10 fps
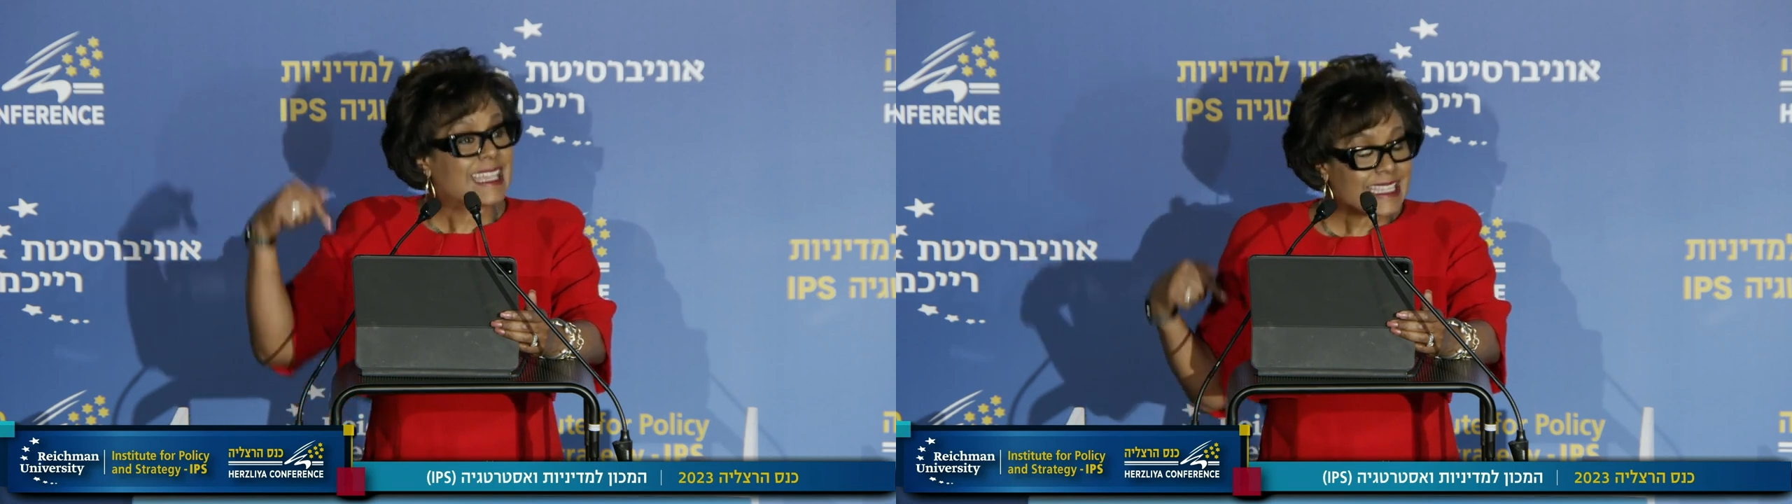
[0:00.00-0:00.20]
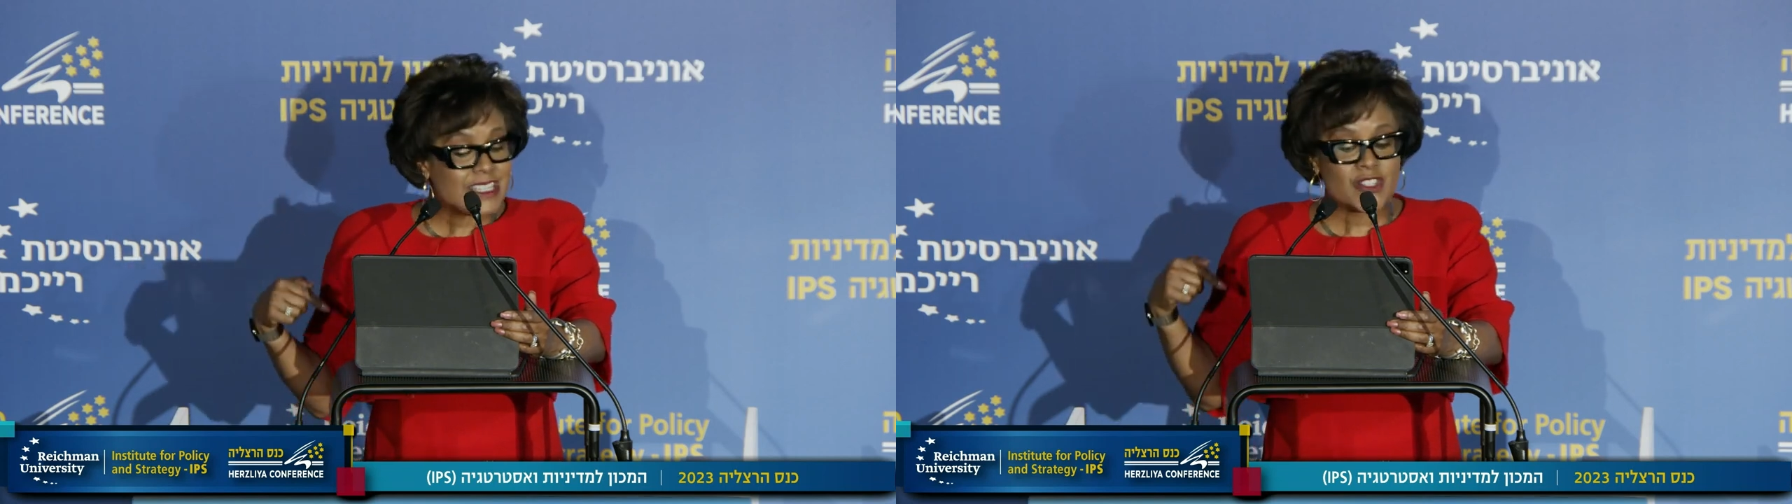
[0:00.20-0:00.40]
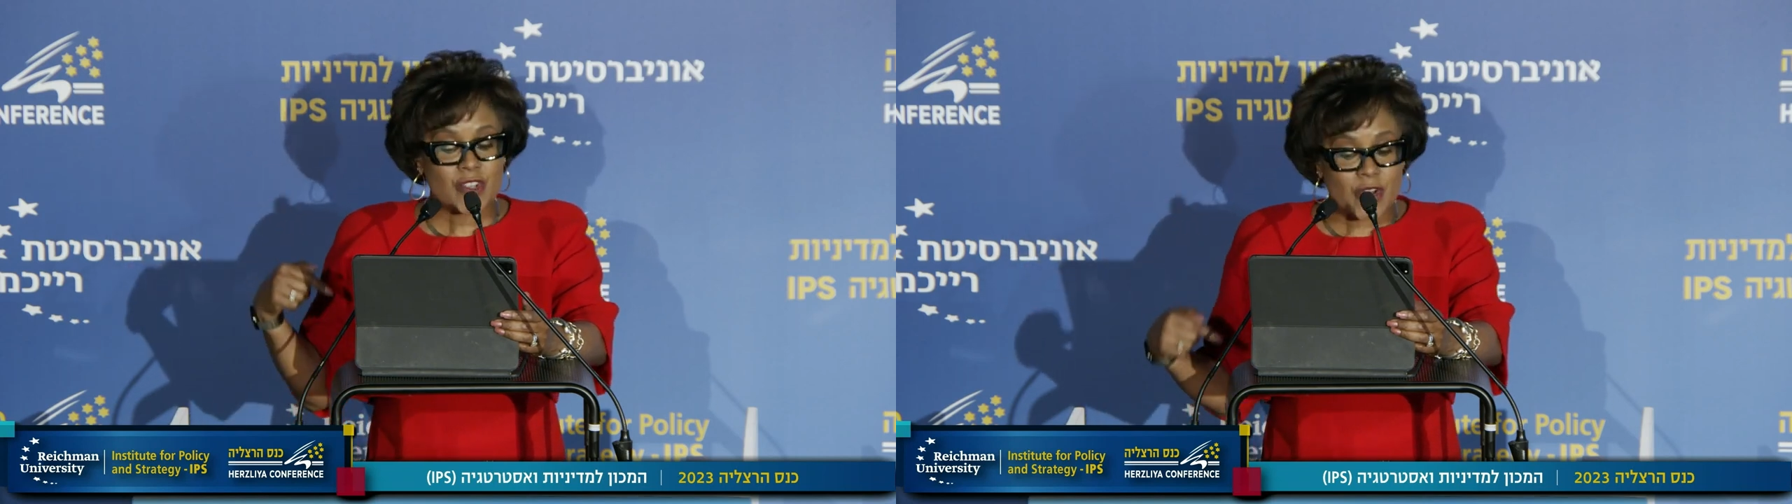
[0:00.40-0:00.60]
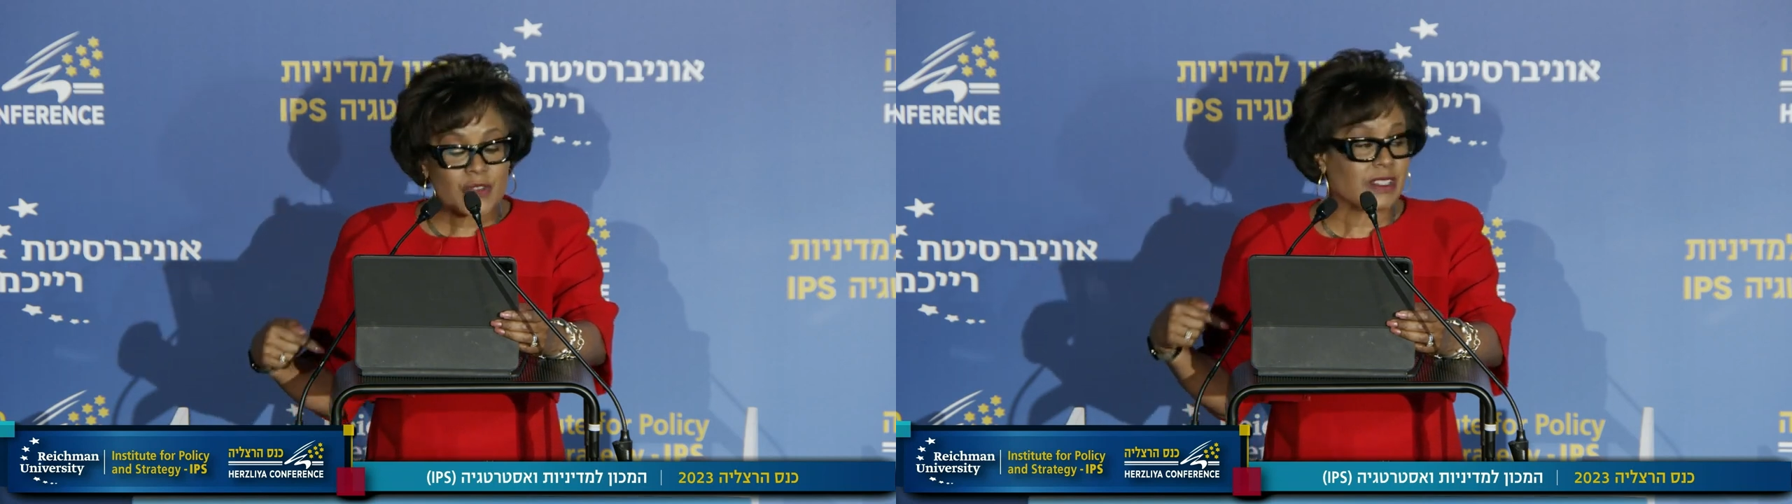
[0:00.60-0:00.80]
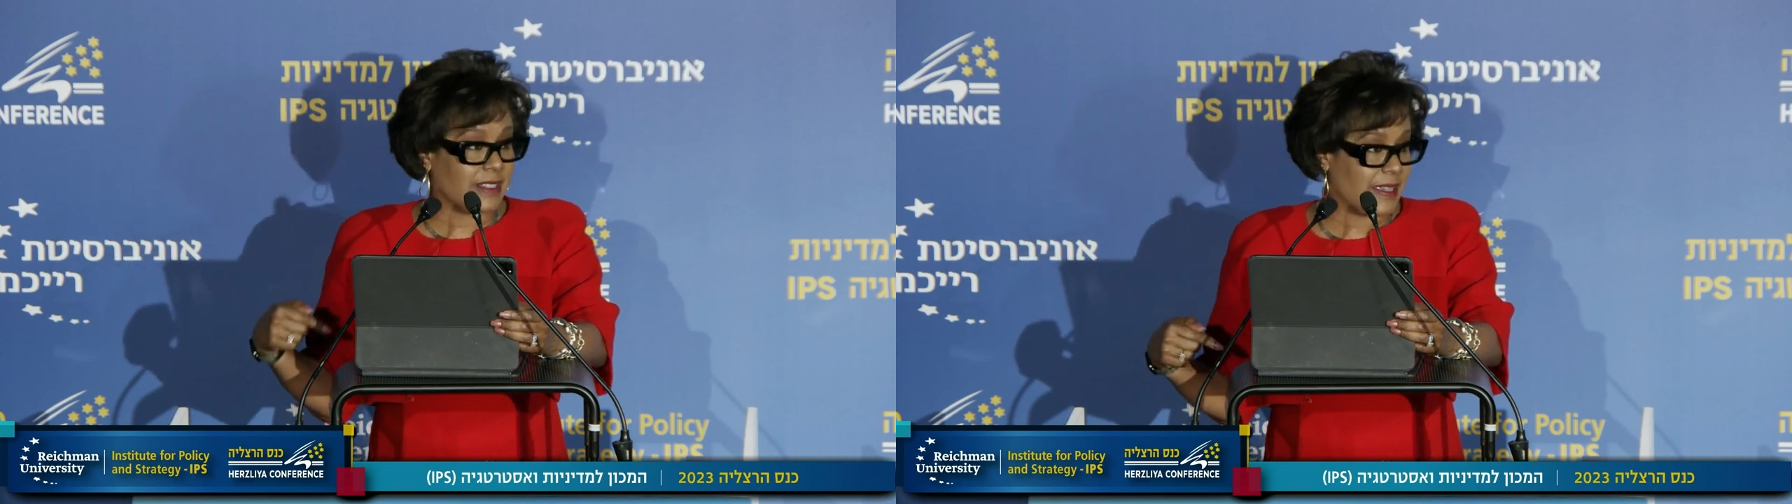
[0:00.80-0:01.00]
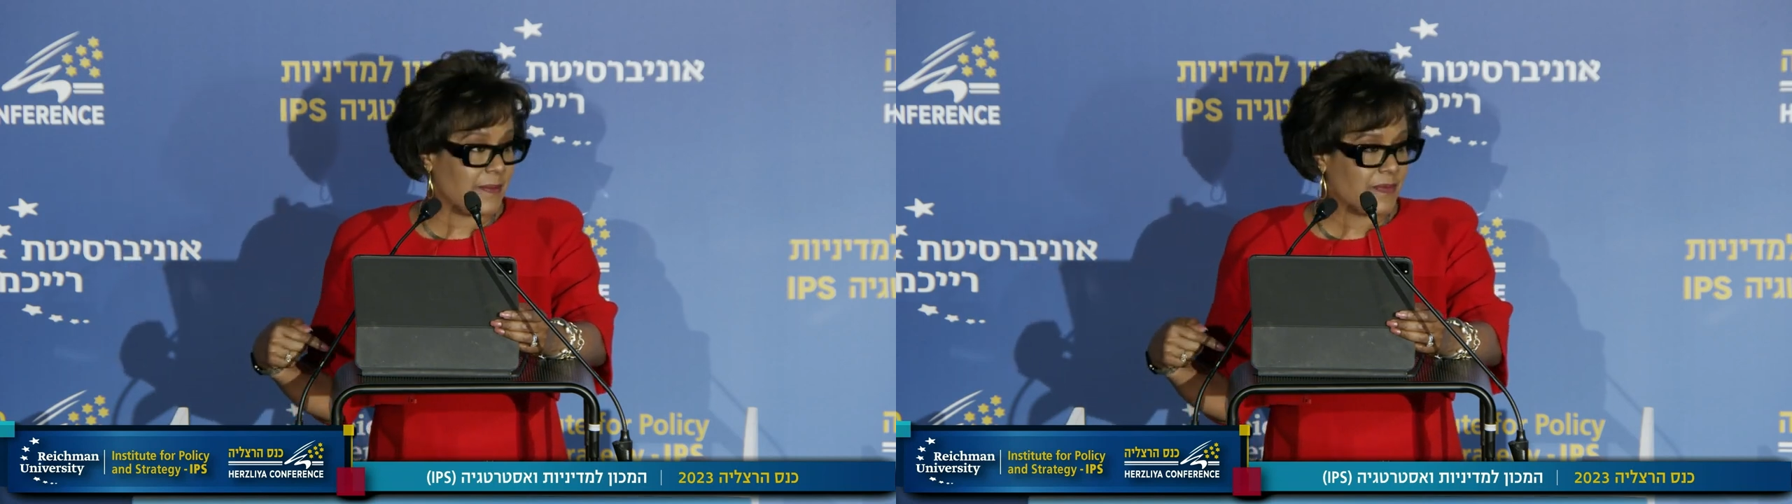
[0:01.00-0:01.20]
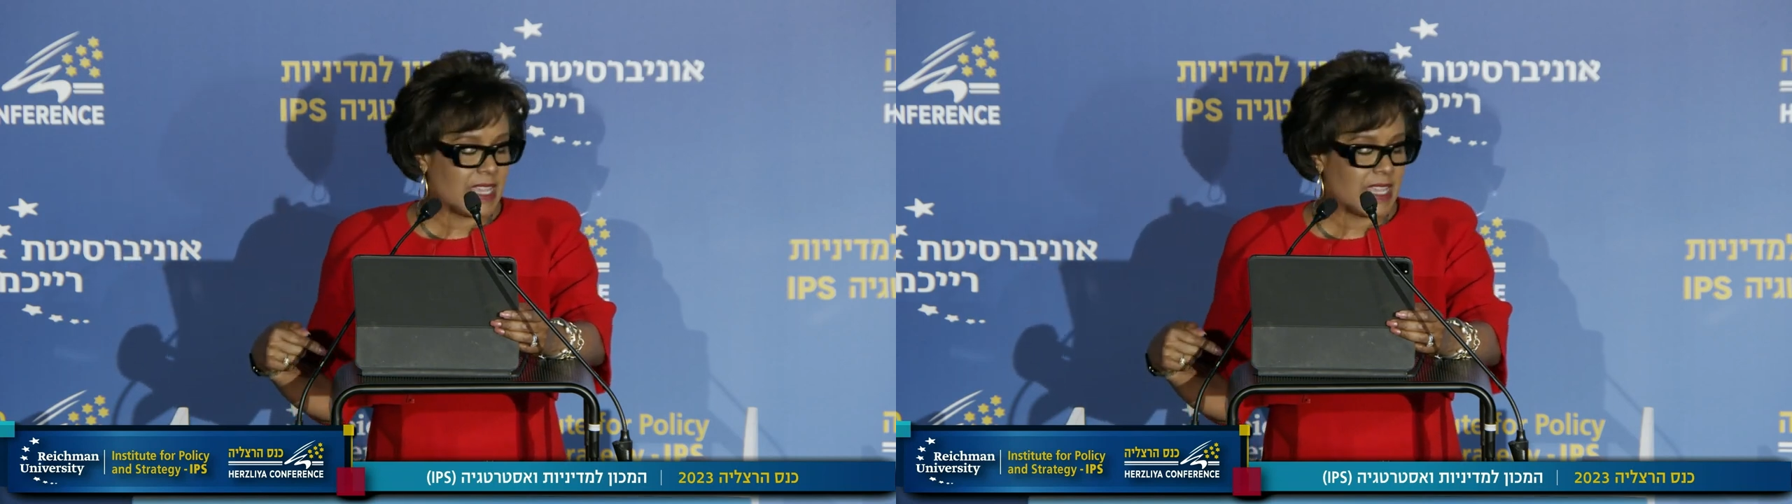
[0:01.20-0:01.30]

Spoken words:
internally.